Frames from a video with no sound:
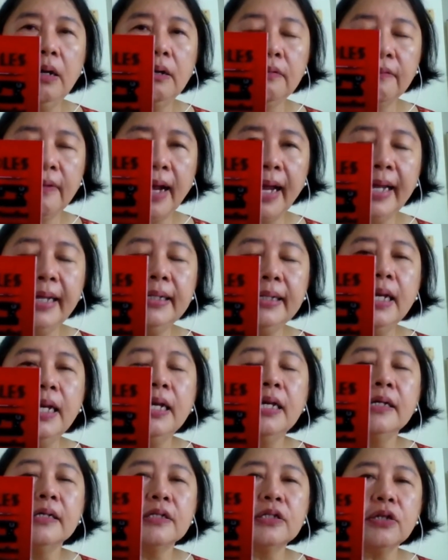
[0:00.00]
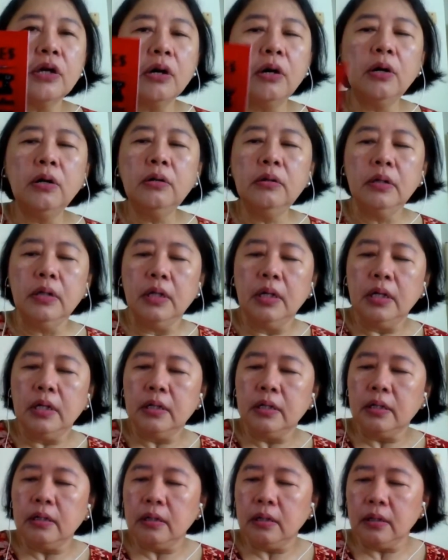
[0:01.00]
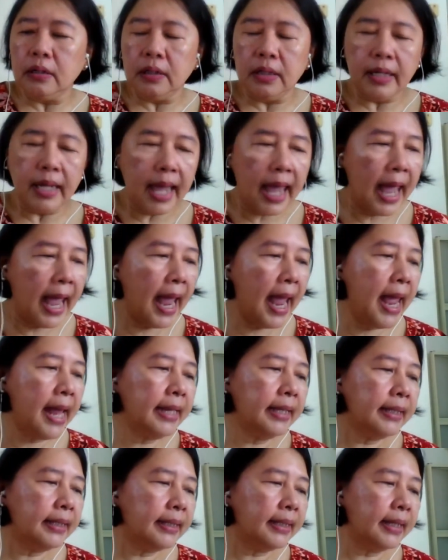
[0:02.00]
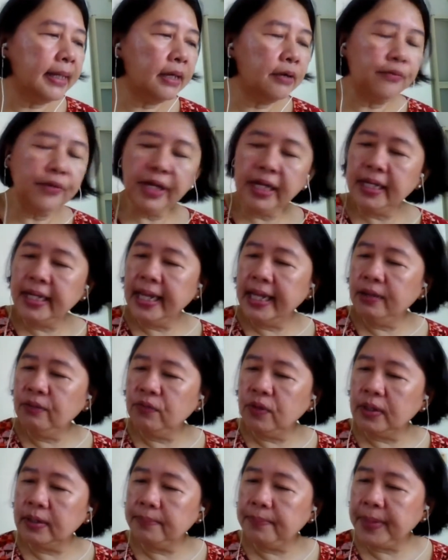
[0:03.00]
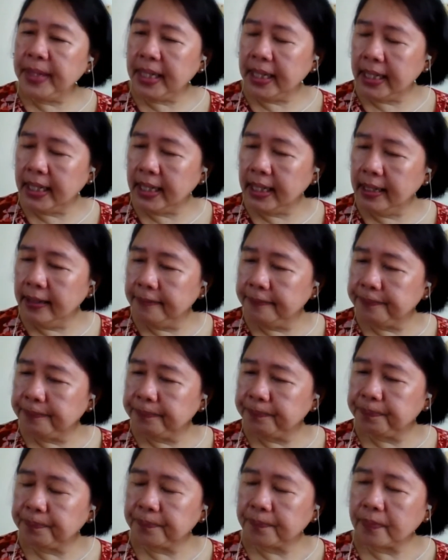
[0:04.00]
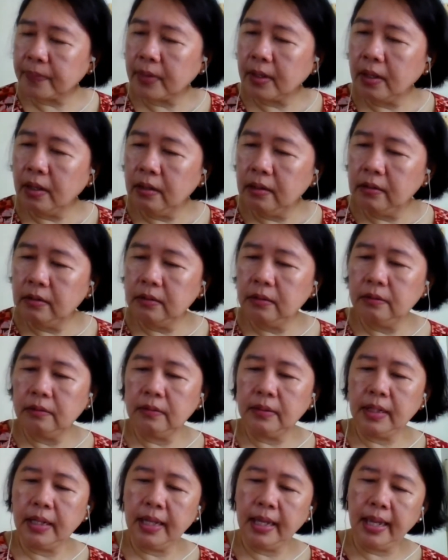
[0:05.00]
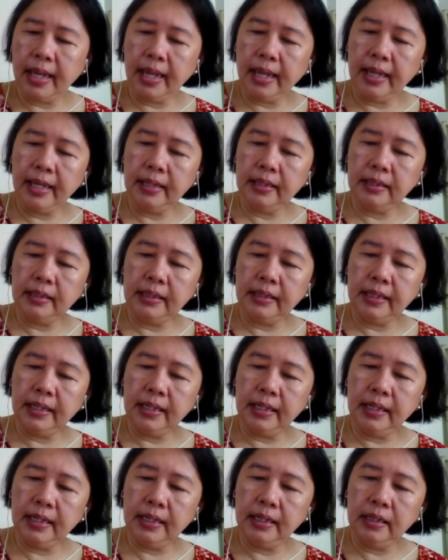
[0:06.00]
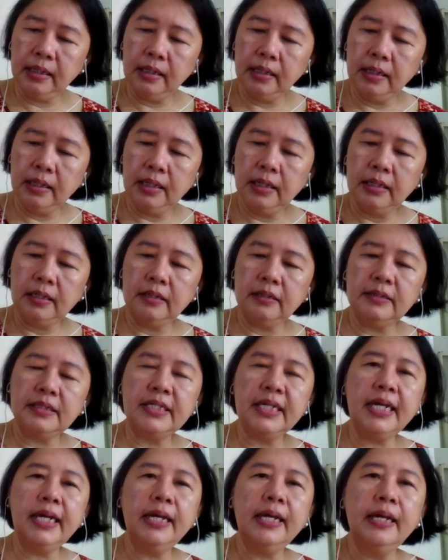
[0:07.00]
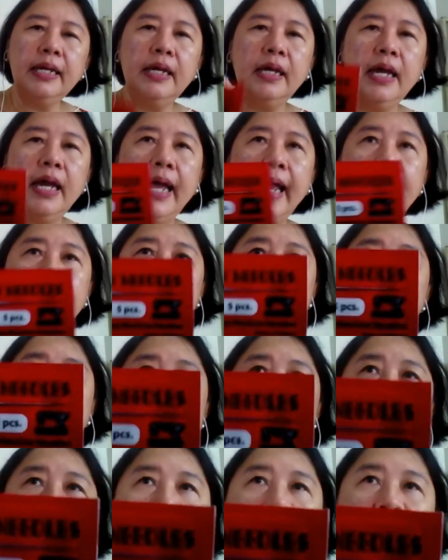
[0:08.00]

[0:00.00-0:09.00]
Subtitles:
right? So, and the reading will be, okay, here, you see, HA